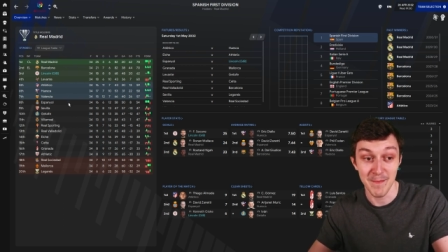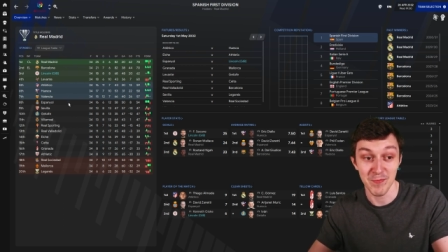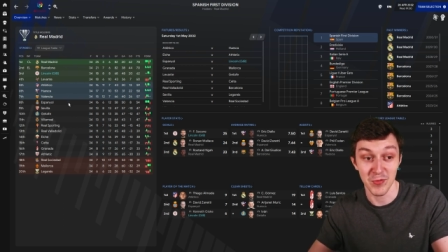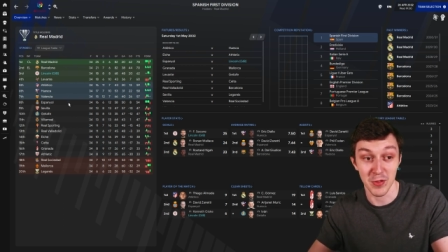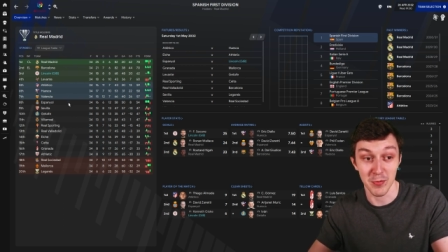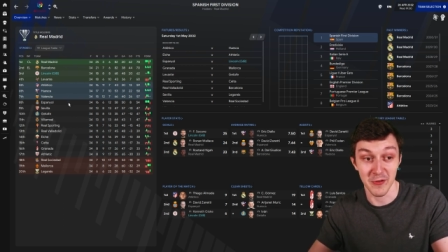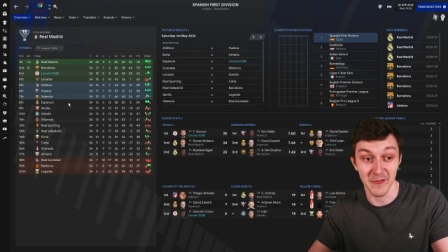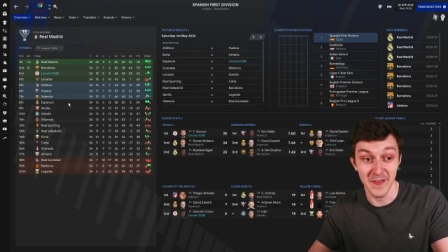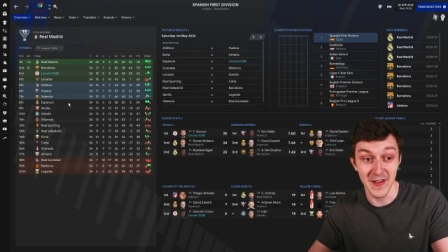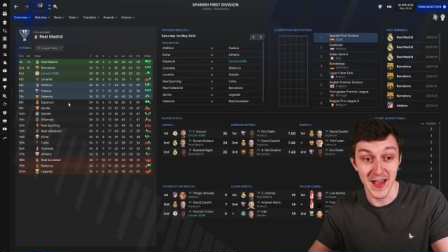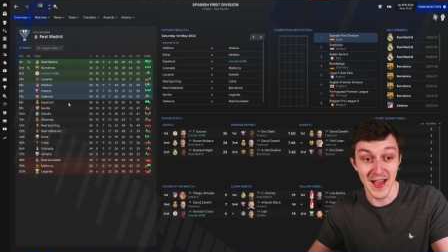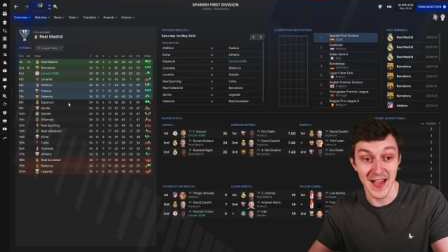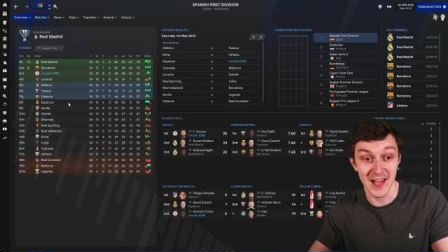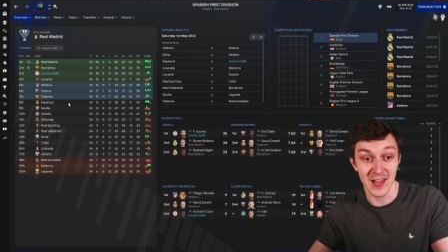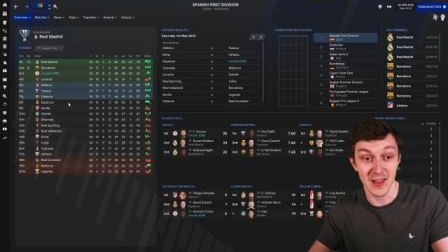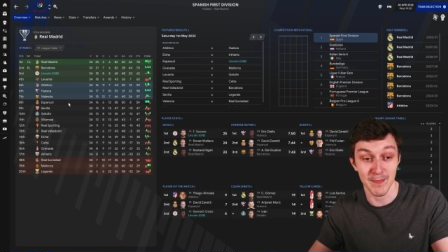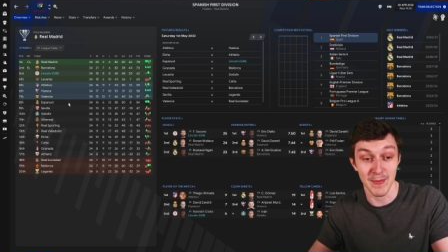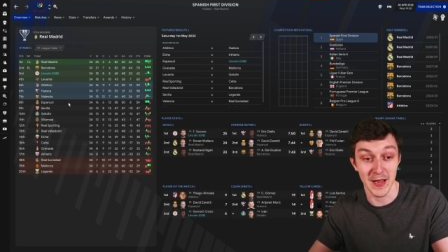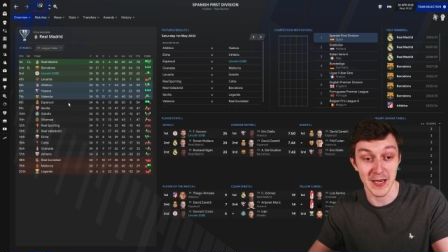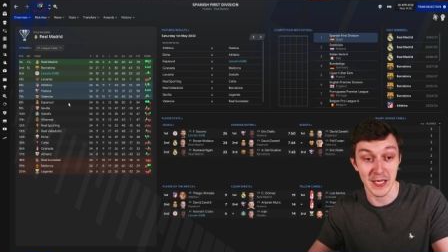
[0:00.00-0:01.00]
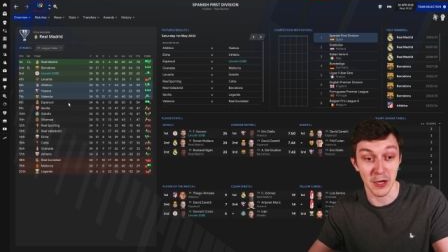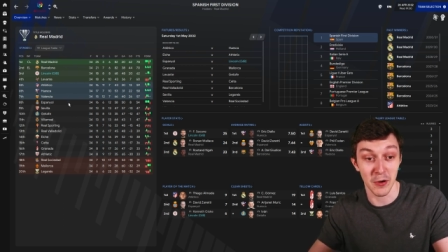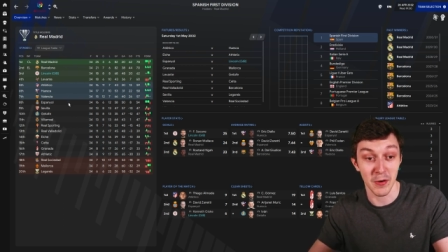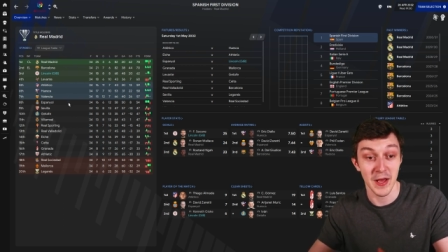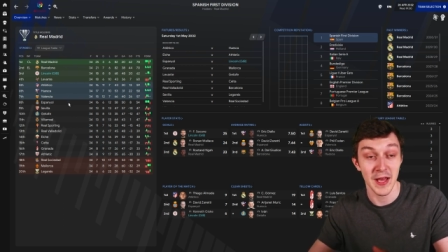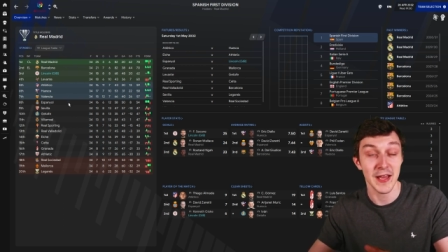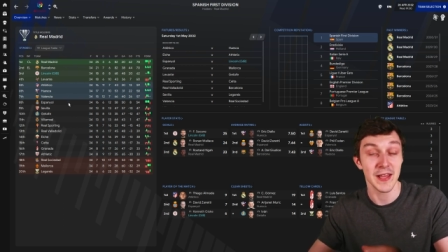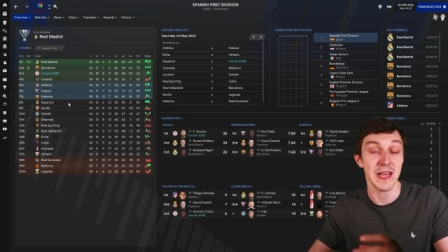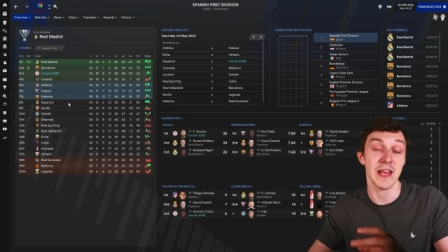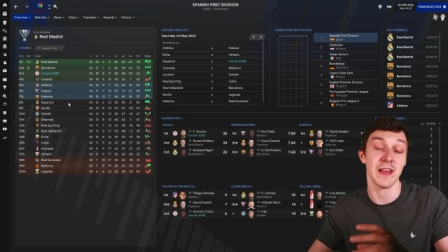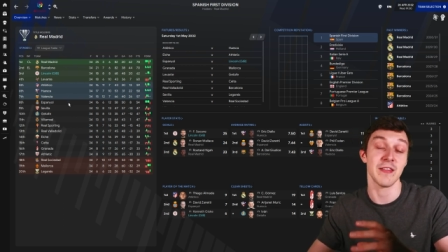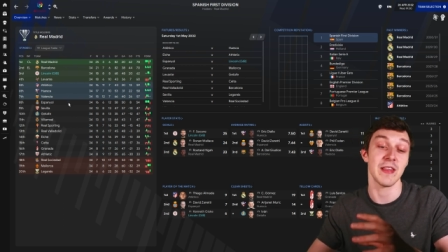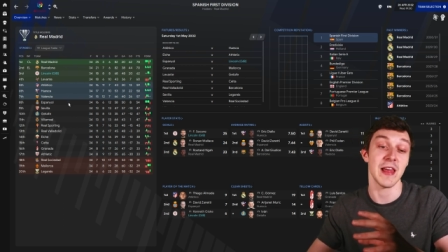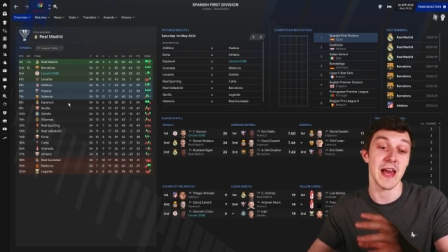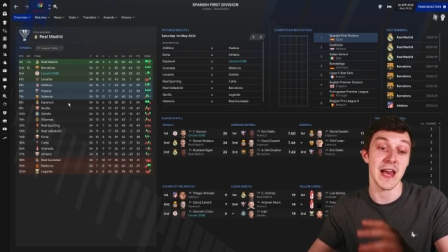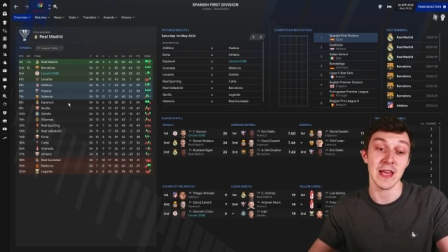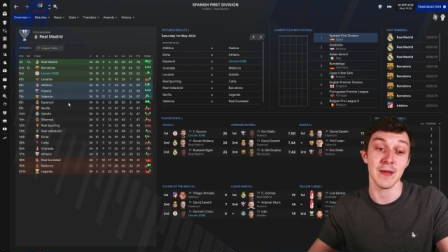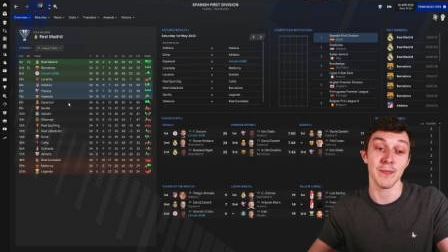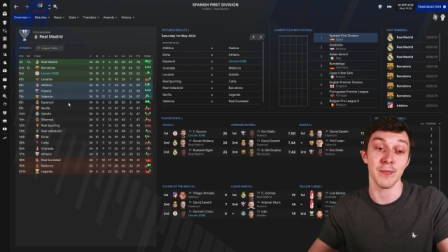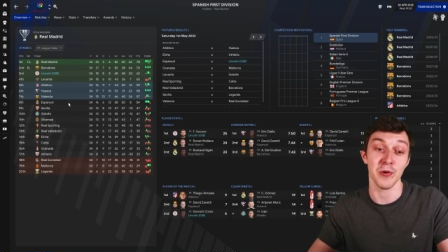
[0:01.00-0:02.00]
to be fair, Espanyol, yes, they're
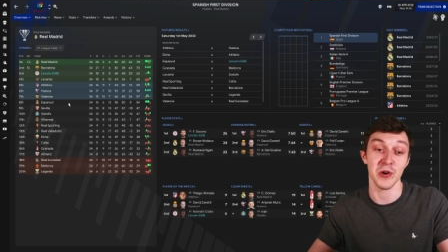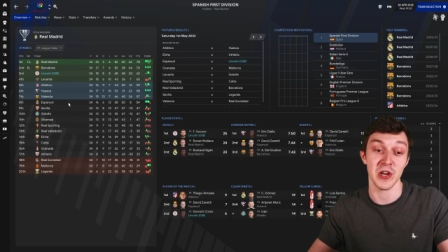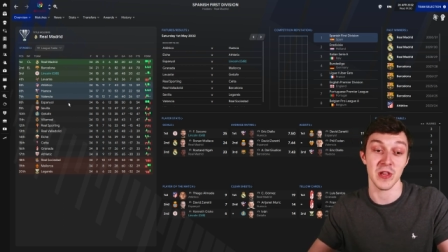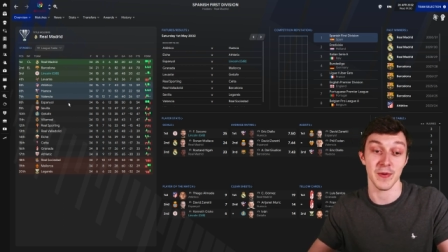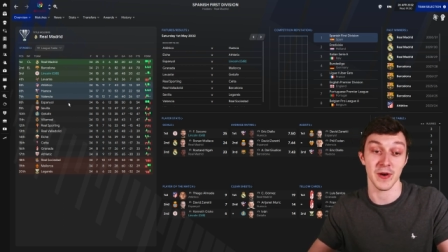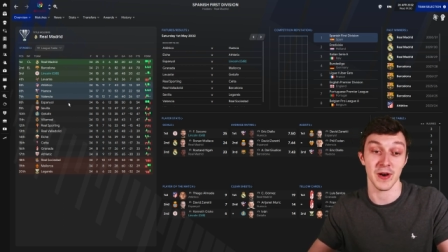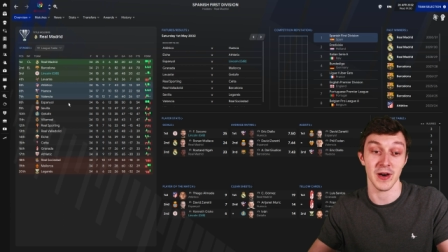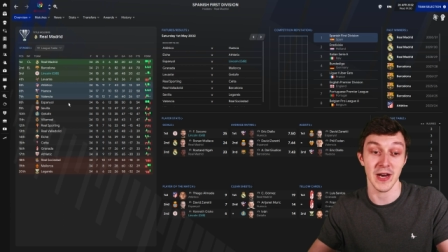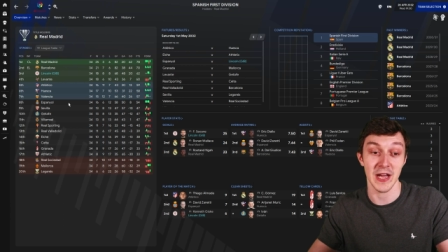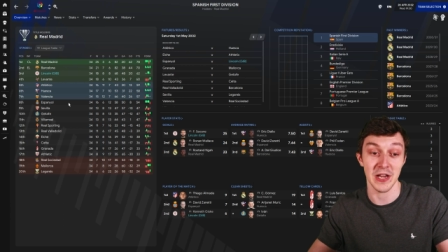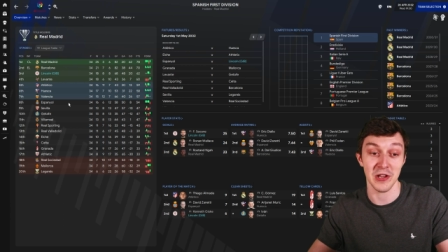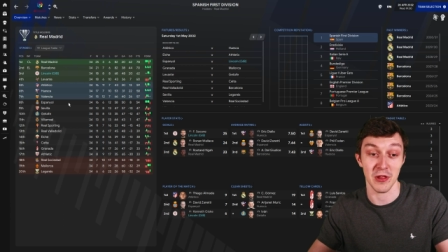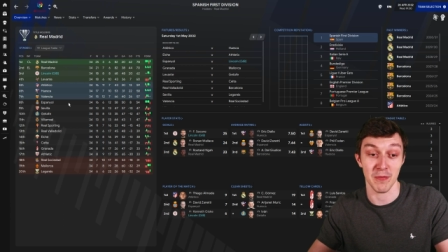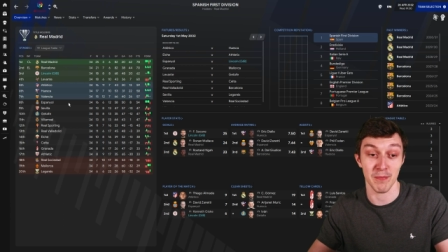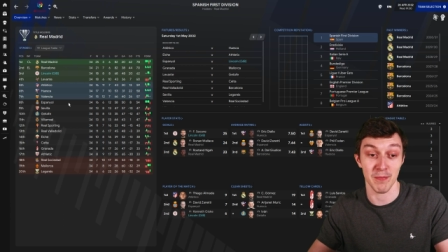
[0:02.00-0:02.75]
eight points behind us,